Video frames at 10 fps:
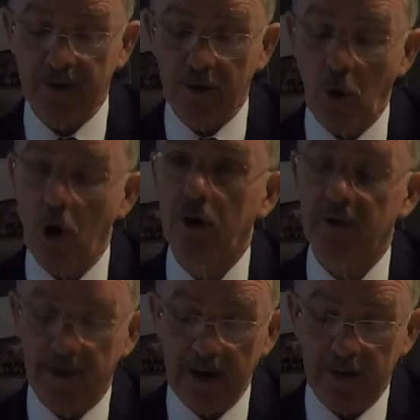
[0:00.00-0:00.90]
to
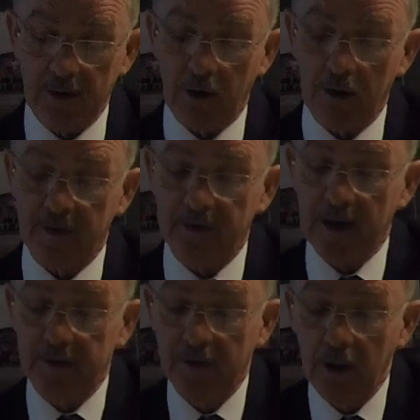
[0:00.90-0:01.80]
August
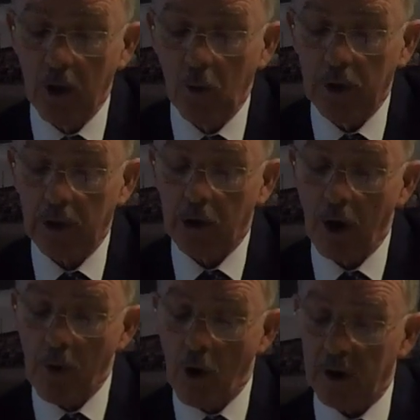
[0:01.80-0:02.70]
1836, when the
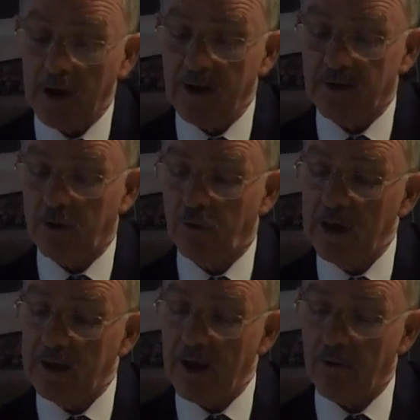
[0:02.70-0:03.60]
club organised a
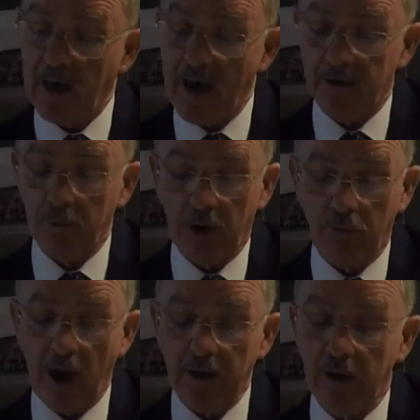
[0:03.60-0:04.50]
3-day regatta with a
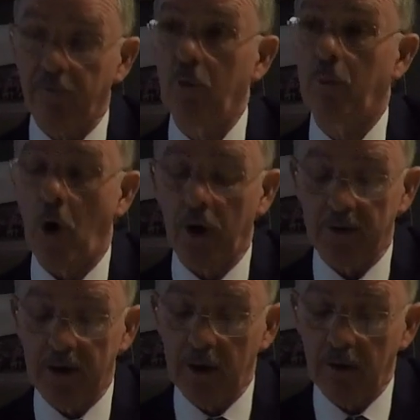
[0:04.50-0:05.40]
rendezvous point
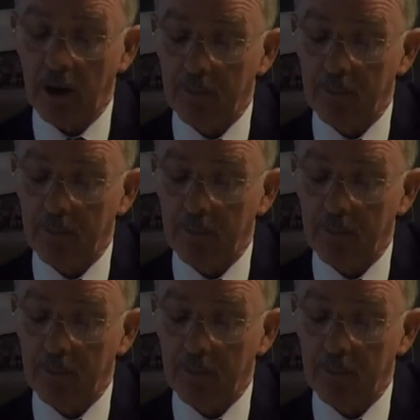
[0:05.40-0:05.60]
here at